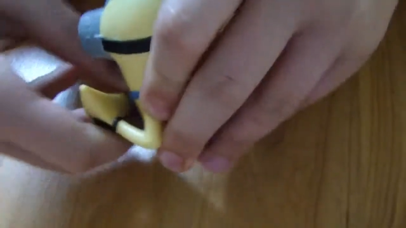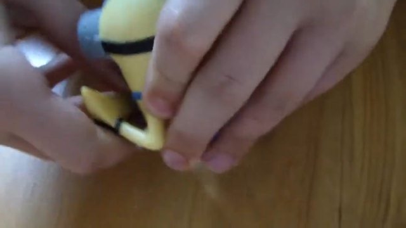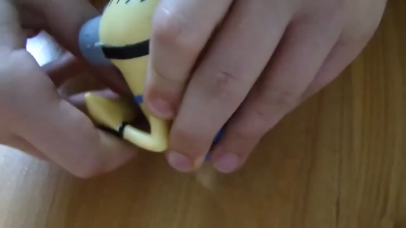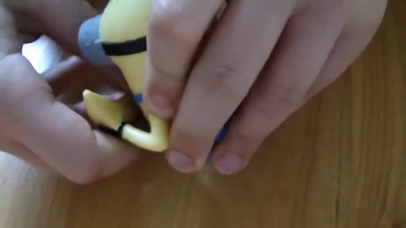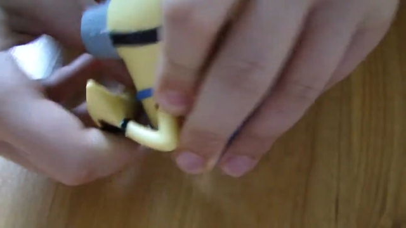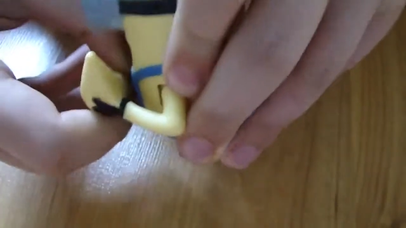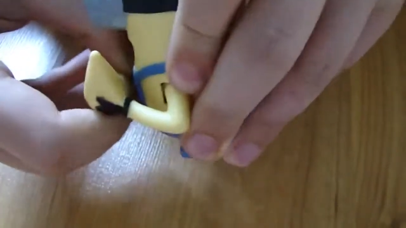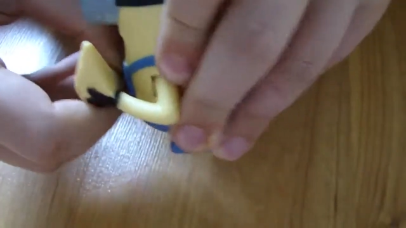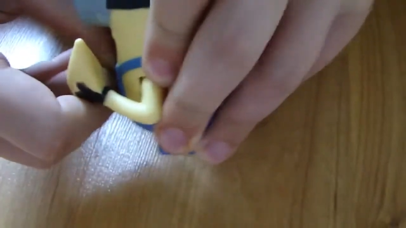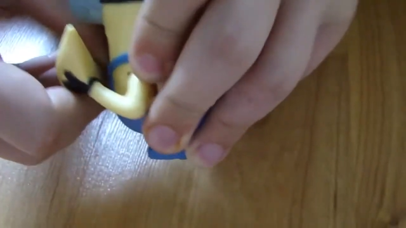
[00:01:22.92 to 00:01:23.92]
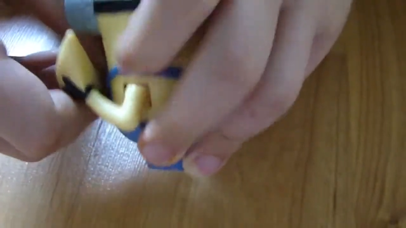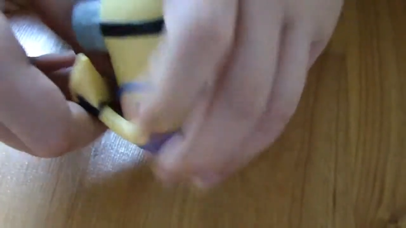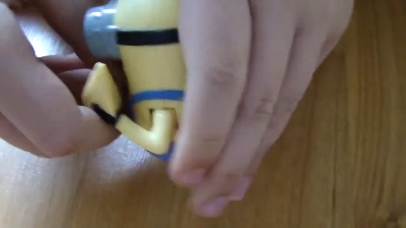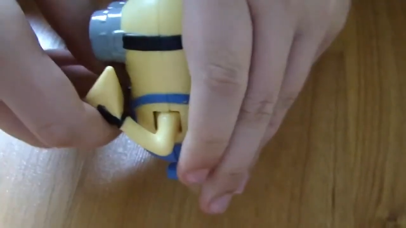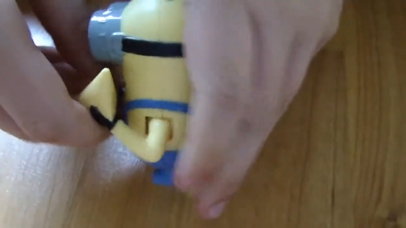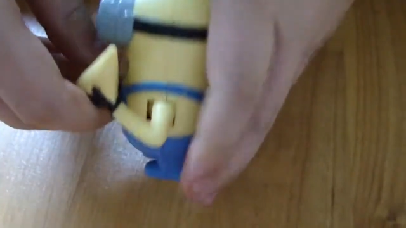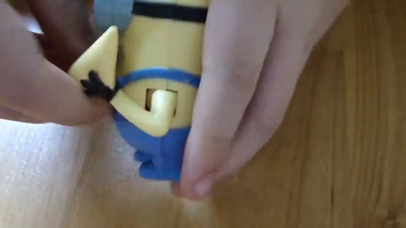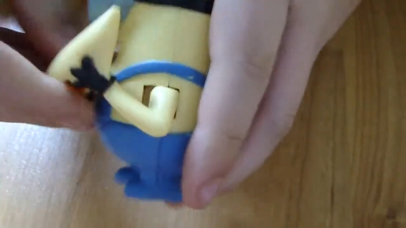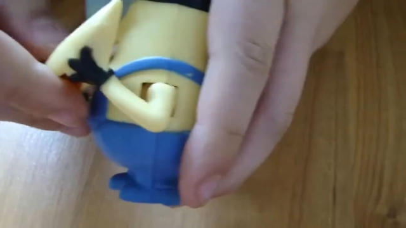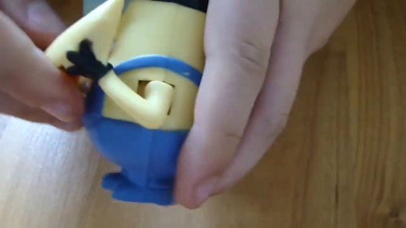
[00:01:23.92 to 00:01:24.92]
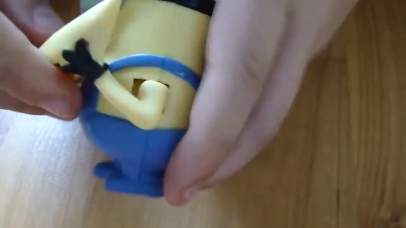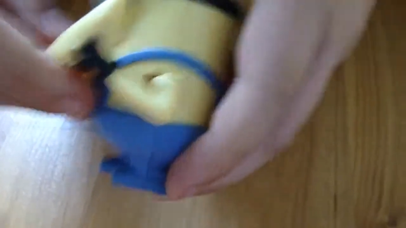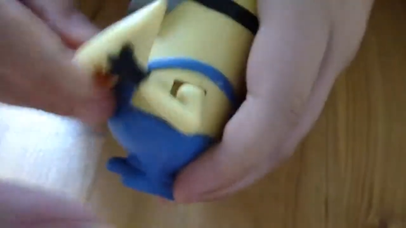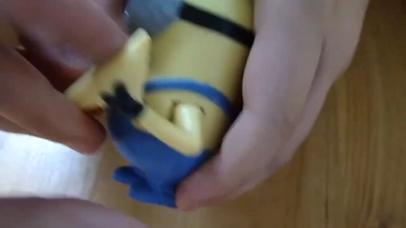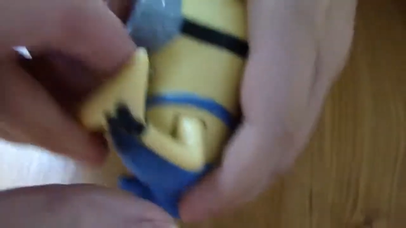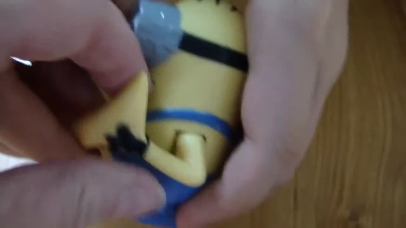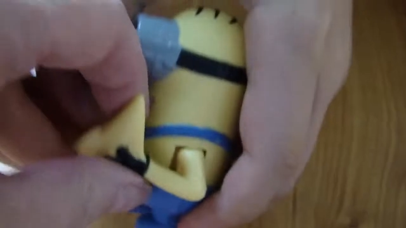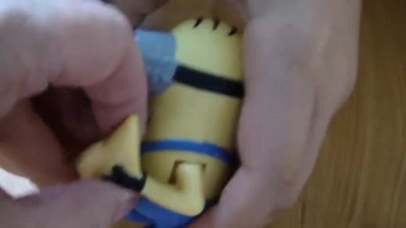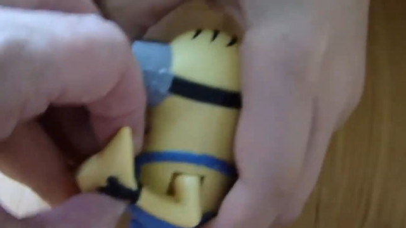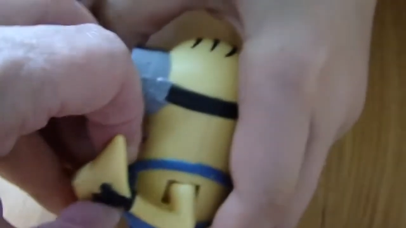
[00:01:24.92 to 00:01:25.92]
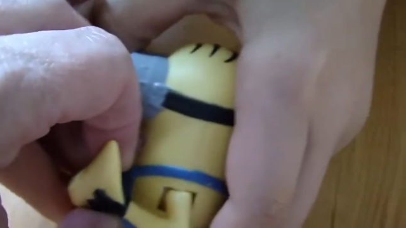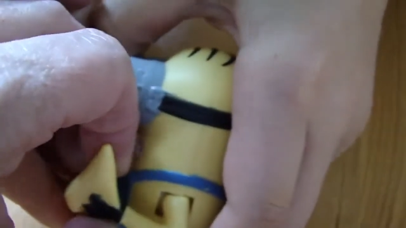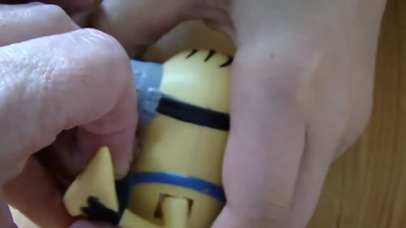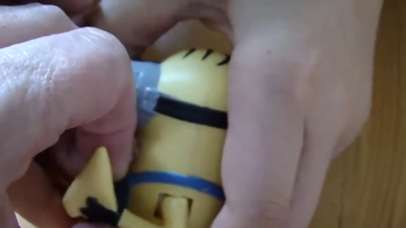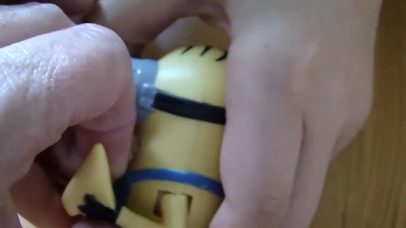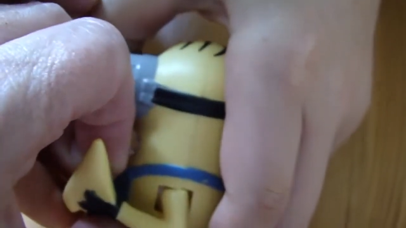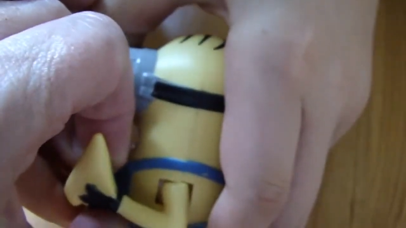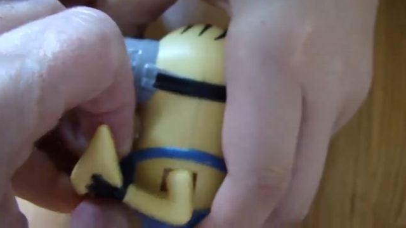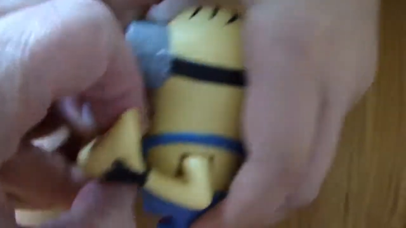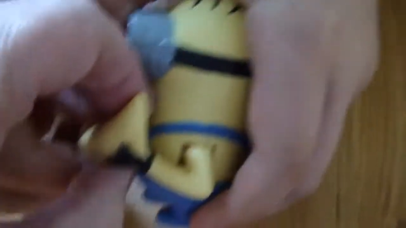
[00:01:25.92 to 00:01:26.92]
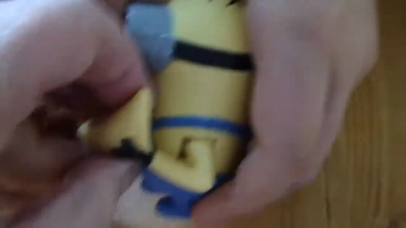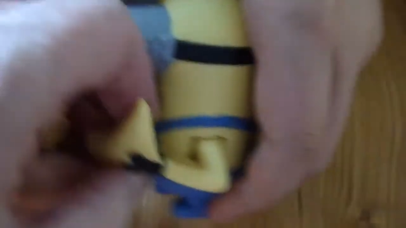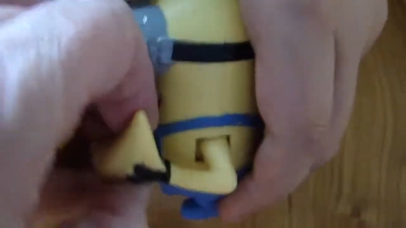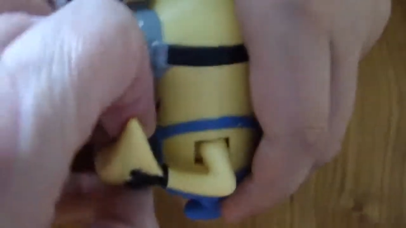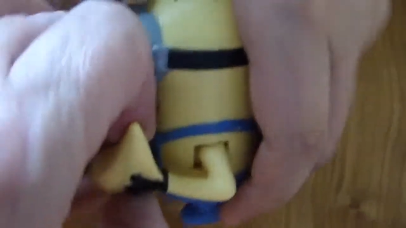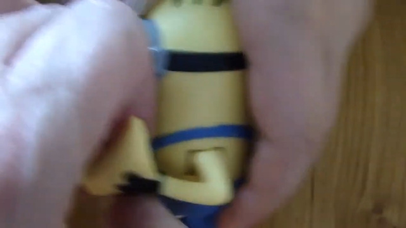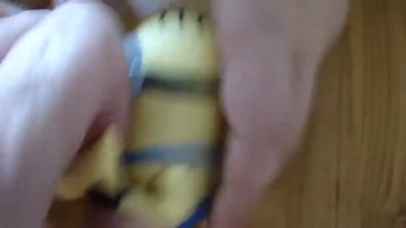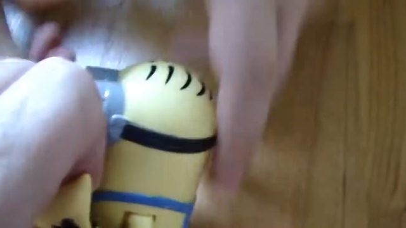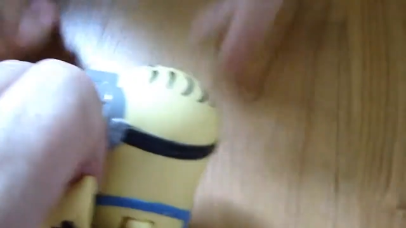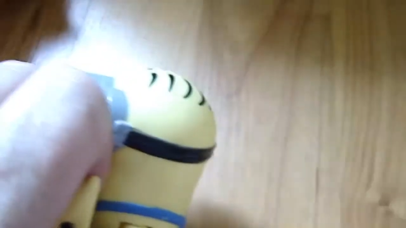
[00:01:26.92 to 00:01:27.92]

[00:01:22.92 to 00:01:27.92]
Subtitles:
[unreadable: no face in view]